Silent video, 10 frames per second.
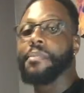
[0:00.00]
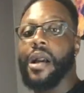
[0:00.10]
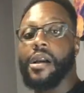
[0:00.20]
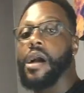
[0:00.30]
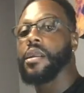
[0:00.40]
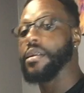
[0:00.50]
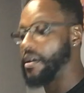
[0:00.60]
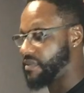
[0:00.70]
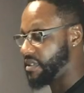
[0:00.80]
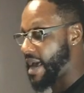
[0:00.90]
my color
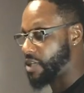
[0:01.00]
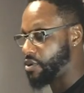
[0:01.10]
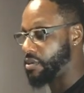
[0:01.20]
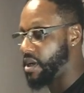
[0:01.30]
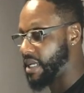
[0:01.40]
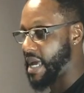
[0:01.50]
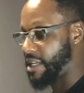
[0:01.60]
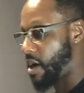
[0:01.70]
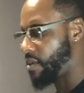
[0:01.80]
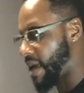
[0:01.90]
lifts natural looking.
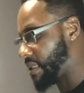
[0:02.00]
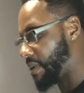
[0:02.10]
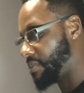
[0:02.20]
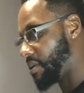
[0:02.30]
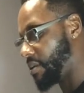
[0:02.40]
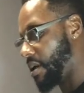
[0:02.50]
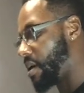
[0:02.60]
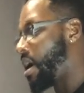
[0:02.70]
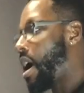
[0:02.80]
I don't like them to look